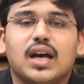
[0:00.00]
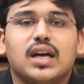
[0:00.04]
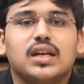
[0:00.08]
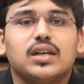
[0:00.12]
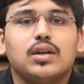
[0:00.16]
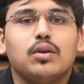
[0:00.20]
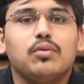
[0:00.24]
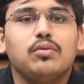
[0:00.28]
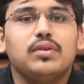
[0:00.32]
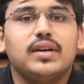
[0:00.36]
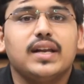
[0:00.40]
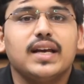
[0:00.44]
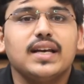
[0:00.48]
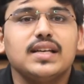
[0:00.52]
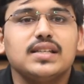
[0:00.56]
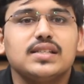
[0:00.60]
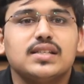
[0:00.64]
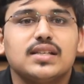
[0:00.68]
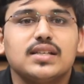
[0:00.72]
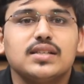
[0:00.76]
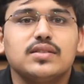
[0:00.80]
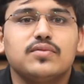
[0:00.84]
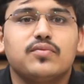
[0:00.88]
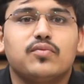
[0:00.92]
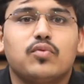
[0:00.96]
Now next
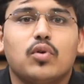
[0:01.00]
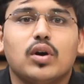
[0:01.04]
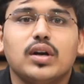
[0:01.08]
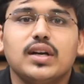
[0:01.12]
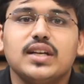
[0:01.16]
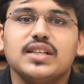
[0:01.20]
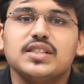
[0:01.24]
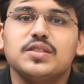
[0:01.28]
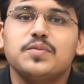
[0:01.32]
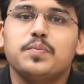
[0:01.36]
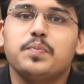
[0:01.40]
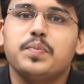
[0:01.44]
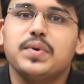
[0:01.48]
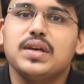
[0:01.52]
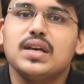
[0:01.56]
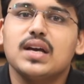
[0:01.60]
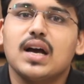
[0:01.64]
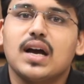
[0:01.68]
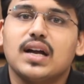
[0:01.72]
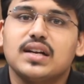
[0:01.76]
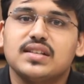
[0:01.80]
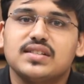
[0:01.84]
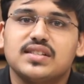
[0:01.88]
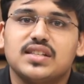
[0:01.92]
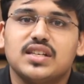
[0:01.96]
is, what is
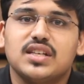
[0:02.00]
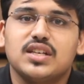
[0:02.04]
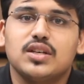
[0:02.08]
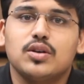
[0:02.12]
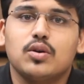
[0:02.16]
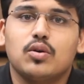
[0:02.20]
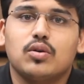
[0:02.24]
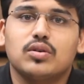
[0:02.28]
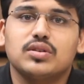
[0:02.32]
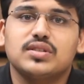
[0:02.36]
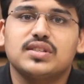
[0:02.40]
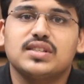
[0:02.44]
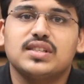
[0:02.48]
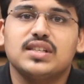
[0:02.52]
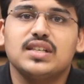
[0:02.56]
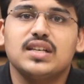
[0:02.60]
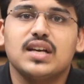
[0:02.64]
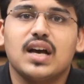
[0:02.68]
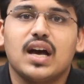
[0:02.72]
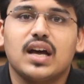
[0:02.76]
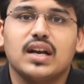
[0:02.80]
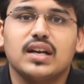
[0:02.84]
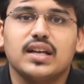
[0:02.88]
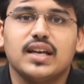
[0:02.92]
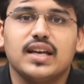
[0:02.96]
PRC or
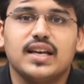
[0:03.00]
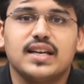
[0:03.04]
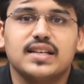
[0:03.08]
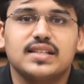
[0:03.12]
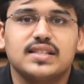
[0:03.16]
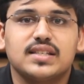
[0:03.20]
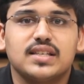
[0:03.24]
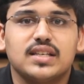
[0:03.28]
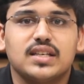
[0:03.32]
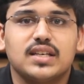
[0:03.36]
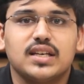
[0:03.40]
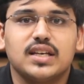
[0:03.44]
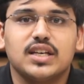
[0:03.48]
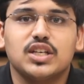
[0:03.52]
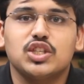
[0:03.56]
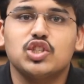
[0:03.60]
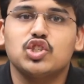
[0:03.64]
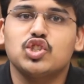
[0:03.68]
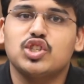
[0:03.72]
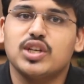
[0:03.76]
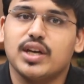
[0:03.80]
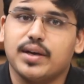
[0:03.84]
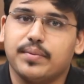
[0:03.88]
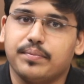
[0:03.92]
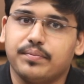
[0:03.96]
CRAC
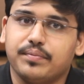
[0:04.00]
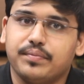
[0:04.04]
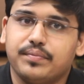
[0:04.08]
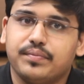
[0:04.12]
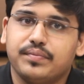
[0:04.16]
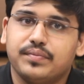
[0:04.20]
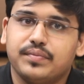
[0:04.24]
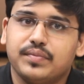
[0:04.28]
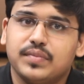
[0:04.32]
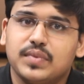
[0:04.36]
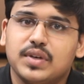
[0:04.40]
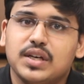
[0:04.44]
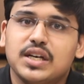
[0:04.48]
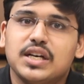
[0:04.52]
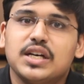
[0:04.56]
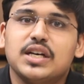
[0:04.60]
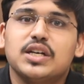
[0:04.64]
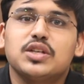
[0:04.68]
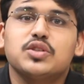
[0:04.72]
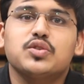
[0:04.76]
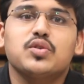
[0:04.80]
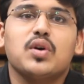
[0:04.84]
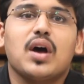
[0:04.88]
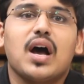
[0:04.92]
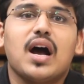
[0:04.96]
in GeM?
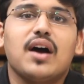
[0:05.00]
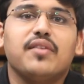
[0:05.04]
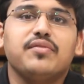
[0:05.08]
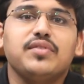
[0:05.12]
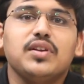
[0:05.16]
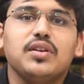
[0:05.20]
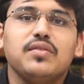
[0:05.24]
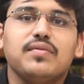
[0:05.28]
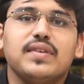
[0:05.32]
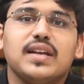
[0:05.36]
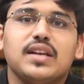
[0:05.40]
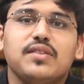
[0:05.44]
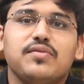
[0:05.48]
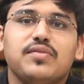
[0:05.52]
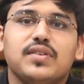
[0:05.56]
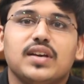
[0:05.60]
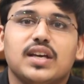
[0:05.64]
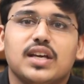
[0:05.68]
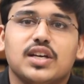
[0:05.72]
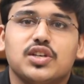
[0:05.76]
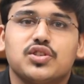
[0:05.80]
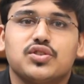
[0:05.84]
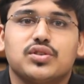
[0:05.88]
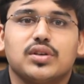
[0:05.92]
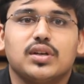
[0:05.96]
So after
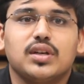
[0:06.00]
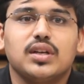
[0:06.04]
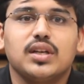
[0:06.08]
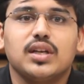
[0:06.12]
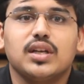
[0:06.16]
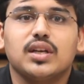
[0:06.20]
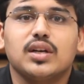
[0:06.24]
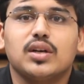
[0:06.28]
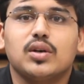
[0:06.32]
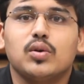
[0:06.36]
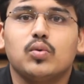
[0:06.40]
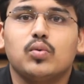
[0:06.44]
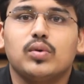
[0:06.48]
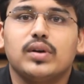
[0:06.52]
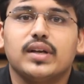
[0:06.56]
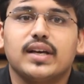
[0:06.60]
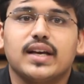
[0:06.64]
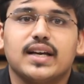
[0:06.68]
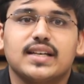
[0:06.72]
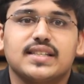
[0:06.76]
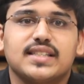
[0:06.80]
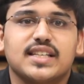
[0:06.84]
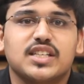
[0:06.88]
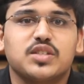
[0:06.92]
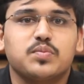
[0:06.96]
verification including
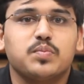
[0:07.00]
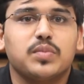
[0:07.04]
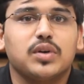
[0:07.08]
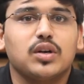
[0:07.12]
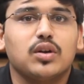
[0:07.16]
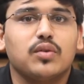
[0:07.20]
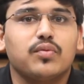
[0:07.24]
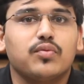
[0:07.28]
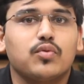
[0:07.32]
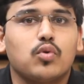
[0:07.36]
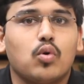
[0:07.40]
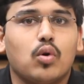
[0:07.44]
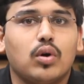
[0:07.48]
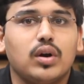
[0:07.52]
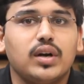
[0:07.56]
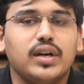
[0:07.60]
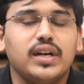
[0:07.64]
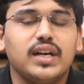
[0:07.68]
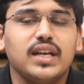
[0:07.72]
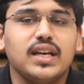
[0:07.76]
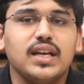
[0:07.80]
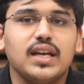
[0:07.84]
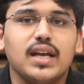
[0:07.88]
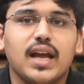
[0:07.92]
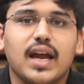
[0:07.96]
assessment of
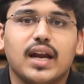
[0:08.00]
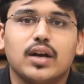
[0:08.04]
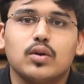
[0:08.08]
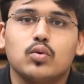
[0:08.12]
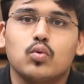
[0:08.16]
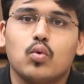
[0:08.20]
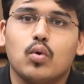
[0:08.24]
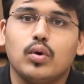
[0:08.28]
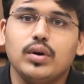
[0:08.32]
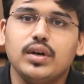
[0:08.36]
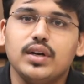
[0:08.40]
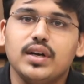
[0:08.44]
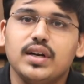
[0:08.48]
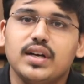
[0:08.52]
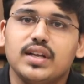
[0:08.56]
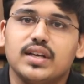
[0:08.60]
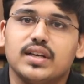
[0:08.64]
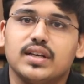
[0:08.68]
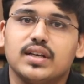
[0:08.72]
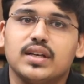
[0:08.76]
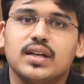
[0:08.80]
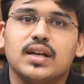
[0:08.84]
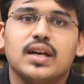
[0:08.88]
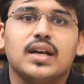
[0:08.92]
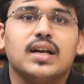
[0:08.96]
quality and
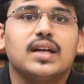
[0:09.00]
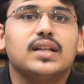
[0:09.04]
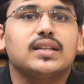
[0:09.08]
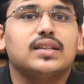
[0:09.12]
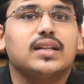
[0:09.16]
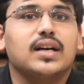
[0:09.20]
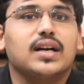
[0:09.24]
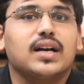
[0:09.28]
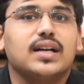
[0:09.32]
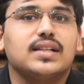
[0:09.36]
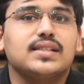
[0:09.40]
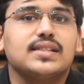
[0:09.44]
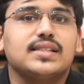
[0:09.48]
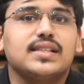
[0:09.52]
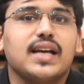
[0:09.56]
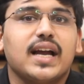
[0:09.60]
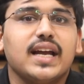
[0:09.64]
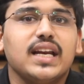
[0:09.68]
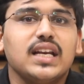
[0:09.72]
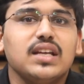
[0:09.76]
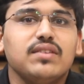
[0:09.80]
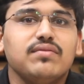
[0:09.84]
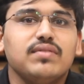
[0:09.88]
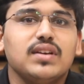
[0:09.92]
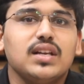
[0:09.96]
quantity, the
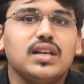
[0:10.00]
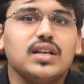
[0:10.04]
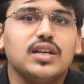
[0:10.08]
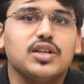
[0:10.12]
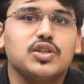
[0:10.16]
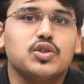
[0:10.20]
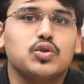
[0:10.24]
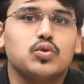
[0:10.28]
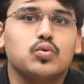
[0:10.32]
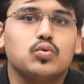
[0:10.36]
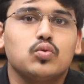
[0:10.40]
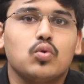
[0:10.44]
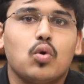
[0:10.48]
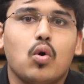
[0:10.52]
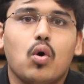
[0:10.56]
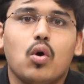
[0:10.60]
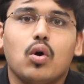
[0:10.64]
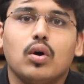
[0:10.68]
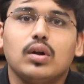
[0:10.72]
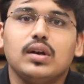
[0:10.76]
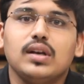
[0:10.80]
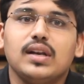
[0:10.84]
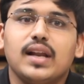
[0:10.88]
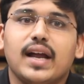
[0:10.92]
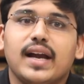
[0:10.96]
consignee will issue
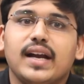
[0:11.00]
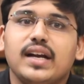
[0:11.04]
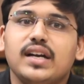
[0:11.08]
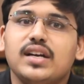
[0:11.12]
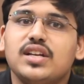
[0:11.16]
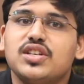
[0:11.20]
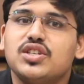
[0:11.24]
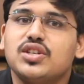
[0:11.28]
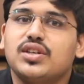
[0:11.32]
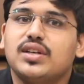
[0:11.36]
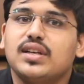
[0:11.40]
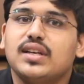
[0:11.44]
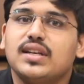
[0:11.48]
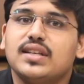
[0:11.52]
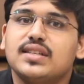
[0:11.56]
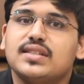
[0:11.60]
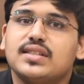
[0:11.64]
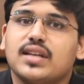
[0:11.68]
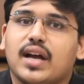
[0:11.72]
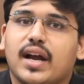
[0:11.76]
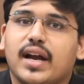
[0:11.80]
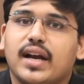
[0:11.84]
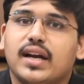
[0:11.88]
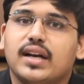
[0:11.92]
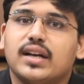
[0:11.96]
online digitally
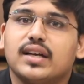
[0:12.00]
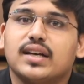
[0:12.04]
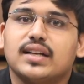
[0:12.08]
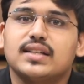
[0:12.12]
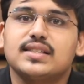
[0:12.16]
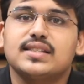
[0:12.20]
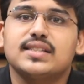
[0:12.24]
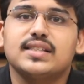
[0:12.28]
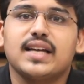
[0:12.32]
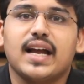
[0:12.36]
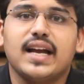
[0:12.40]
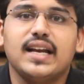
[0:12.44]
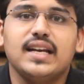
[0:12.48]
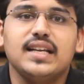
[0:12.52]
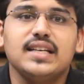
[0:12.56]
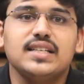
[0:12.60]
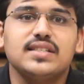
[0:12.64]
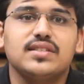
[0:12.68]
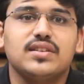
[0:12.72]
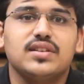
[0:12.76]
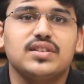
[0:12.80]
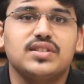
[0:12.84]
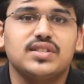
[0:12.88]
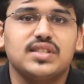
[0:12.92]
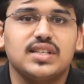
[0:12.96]
signed
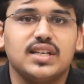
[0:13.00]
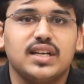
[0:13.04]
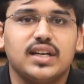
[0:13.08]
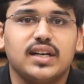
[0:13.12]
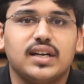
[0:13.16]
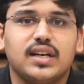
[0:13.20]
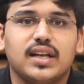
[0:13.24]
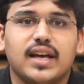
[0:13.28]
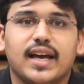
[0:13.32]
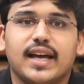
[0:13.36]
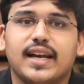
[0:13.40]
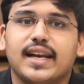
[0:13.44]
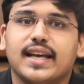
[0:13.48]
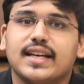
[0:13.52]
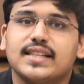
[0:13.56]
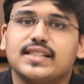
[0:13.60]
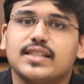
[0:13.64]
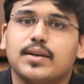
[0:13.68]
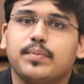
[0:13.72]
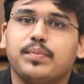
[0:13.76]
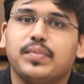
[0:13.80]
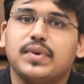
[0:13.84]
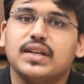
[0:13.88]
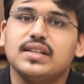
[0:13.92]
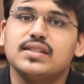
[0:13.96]
consignee's receipt and
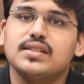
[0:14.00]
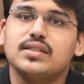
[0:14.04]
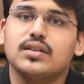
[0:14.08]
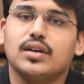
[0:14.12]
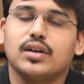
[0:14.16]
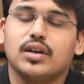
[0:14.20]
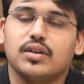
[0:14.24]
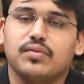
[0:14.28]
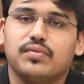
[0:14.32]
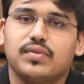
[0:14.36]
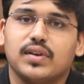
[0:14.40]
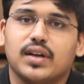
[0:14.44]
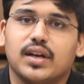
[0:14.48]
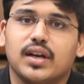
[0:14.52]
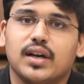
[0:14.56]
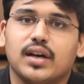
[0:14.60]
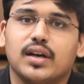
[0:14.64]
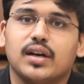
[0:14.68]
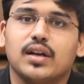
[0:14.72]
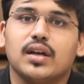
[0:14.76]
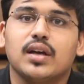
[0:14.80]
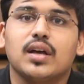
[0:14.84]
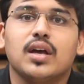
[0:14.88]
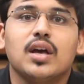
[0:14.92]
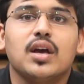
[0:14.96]
acceptance
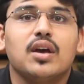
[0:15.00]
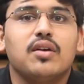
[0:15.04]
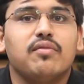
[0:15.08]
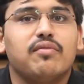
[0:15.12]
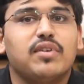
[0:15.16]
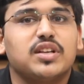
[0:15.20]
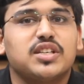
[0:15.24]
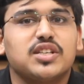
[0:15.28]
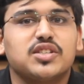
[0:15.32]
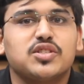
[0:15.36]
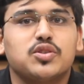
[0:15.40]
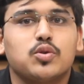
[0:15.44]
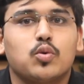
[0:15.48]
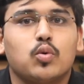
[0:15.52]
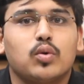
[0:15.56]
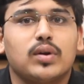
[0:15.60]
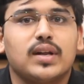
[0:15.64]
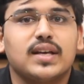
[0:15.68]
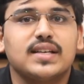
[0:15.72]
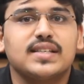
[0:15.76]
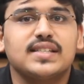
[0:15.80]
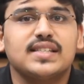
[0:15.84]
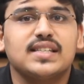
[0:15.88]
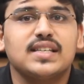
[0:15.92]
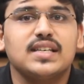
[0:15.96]
certificate, which is known
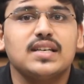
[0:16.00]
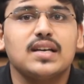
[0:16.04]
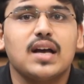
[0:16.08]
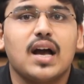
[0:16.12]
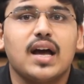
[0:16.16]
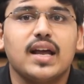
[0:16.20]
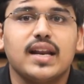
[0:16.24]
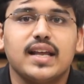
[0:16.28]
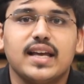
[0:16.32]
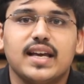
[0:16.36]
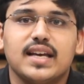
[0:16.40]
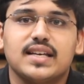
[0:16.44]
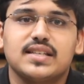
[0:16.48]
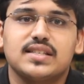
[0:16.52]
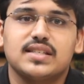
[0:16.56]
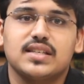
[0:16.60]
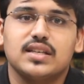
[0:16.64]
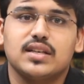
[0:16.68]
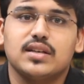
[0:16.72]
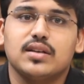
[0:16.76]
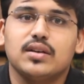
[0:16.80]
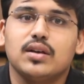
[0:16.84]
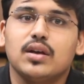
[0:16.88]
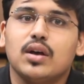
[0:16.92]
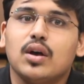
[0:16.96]
as
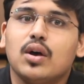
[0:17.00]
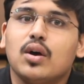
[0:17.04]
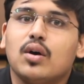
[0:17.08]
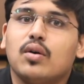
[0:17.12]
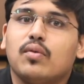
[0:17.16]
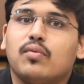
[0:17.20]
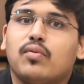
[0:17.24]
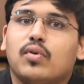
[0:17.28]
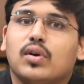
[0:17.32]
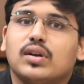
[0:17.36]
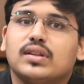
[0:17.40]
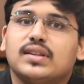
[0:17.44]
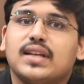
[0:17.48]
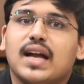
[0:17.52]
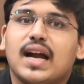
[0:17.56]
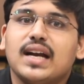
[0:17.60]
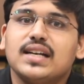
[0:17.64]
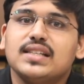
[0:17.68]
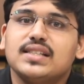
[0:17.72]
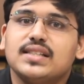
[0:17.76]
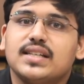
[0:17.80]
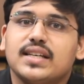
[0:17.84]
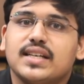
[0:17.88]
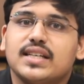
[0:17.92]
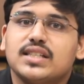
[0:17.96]
CRAC, for
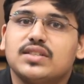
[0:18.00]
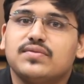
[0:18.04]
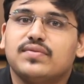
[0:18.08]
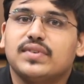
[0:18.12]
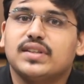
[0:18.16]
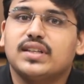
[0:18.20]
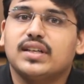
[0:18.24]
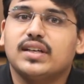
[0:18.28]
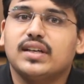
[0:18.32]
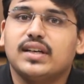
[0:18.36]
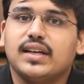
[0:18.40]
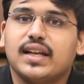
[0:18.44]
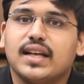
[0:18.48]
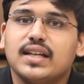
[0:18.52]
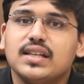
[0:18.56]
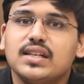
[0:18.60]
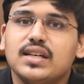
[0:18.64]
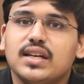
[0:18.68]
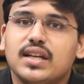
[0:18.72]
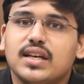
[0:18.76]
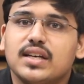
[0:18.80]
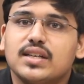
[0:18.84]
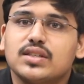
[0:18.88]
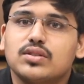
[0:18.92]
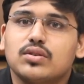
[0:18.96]
that stage within 10
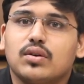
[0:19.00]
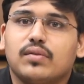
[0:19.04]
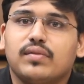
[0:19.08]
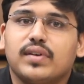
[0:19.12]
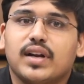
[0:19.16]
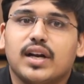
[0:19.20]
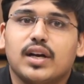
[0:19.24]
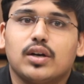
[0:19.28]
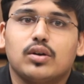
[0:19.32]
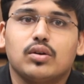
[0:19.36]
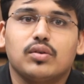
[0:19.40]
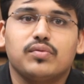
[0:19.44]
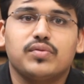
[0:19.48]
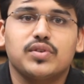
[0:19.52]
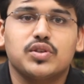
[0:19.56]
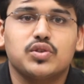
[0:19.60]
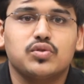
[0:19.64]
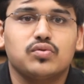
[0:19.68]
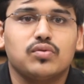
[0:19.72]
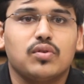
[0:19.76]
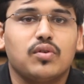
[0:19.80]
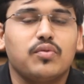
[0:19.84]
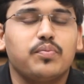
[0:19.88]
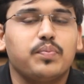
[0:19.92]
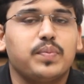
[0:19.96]
days of date of
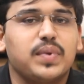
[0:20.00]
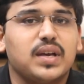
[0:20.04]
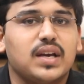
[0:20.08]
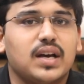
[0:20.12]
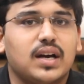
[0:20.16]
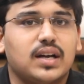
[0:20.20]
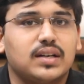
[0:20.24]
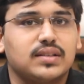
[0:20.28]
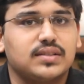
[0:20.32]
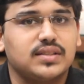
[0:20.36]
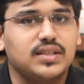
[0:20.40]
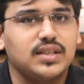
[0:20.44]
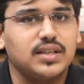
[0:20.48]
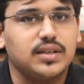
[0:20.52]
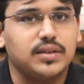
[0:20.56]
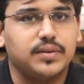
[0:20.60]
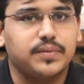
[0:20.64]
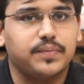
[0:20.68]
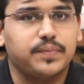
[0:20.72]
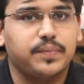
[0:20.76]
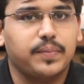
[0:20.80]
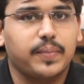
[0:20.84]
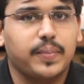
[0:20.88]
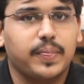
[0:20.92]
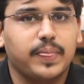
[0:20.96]
issue of PRC.
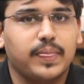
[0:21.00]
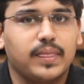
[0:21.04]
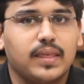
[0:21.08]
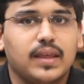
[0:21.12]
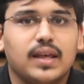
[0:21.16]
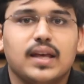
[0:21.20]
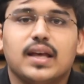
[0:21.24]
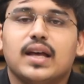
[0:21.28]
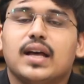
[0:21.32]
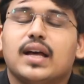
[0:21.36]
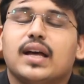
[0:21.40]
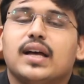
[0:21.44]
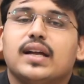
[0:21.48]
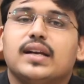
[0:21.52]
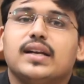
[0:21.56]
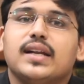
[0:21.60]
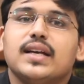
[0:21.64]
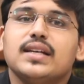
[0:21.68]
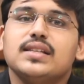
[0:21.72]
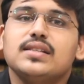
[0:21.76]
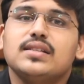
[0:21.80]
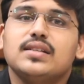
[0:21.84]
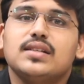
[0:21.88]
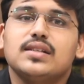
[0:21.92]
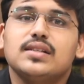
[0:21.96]

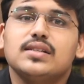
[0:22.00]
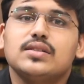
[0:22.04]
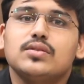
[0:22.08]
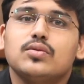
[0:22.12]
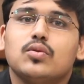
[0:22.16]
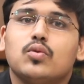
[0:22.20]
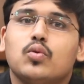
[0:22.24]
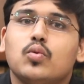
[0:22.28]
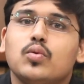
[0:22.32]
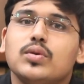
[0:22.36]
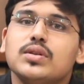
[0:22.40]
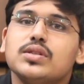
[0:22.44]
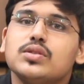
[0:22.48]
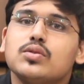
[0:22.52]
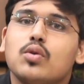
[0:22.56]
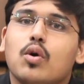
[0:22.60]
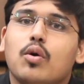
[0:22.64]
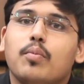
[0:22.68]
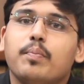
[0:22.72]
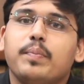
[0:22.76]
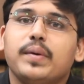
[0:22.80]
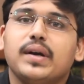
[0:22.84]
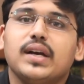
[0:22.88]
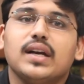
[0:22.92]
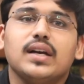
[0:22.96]
Next is, who is
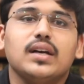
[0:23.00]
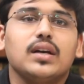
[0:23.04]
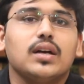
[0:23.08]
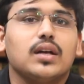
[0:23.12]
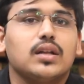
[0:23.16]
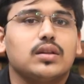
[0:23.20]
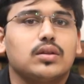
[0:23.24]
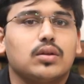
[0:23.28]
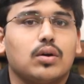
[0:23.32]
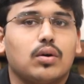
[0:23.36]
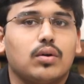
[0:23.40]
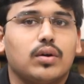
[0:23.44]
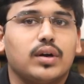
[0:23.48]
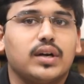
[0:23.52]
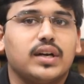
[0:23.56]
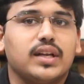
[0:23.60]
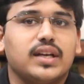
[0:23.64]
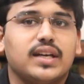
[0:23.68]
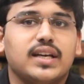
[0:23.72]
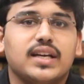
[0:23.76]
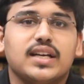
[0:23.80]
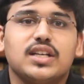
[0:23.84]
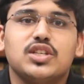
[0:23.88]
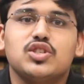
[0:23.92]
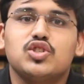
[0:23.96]
competent
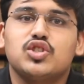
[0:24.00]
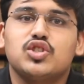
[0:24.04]
authority in